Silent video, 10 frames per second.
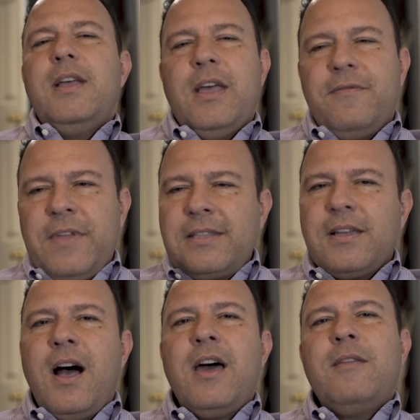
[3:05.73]
if
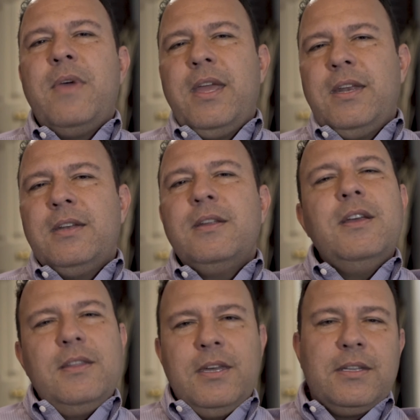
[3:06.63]
that's automated,
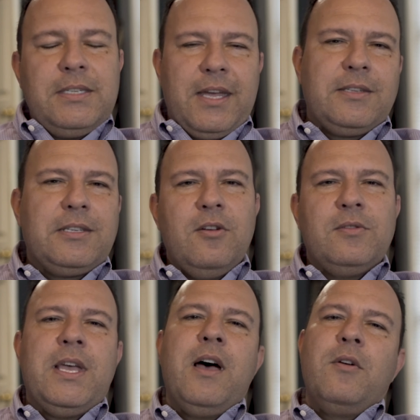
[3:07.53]
that a text
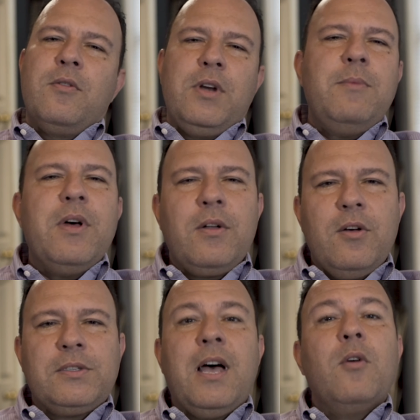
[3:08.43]
goes out or an email
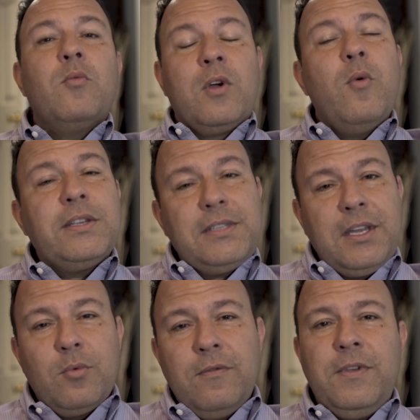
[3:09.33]
goes out
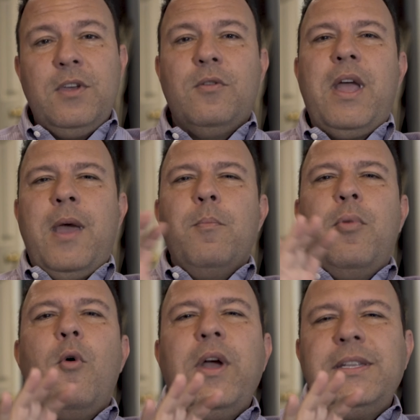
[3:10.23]
requesting a review and
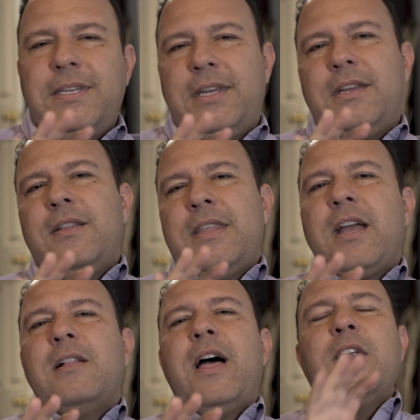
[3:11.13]
pointing
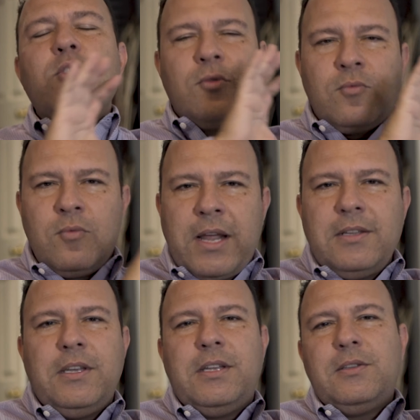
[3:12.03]
that client
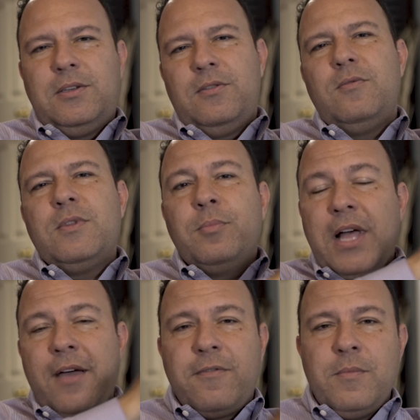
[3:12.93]
directly to the
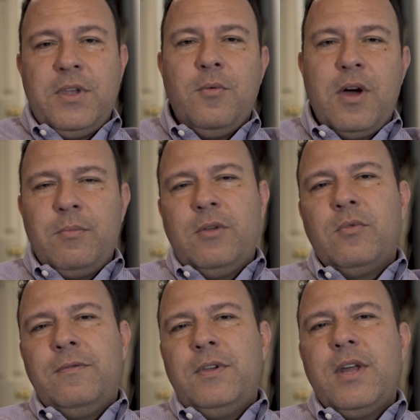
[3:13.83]
platform that you want to be
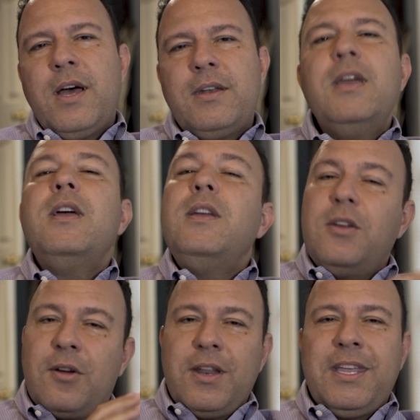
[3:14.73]
reviewed on,
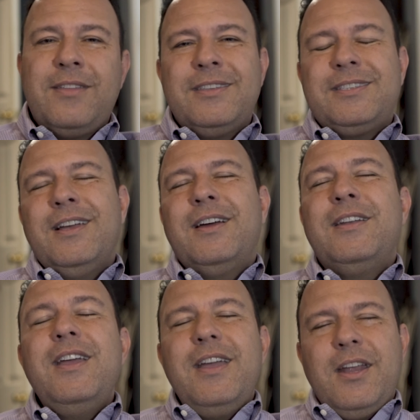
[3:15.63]
you're going to get this
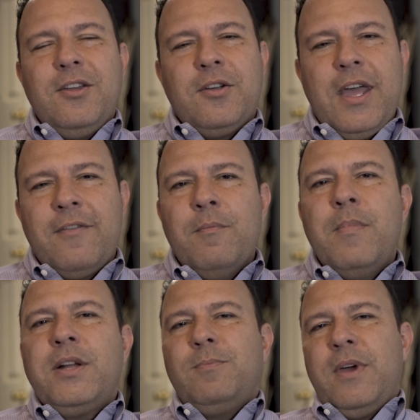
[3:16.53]
done and you're going to have
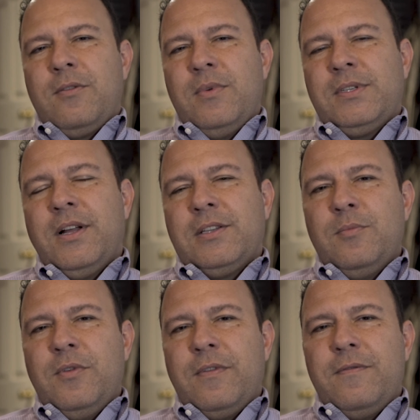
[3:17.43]
much better
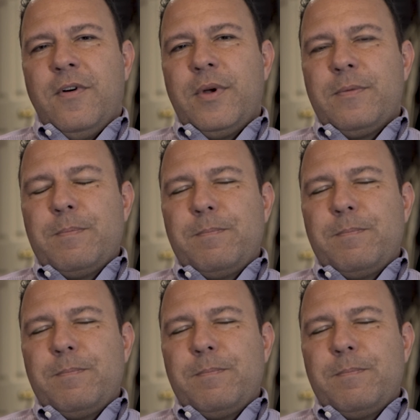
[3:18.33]
results moving forward.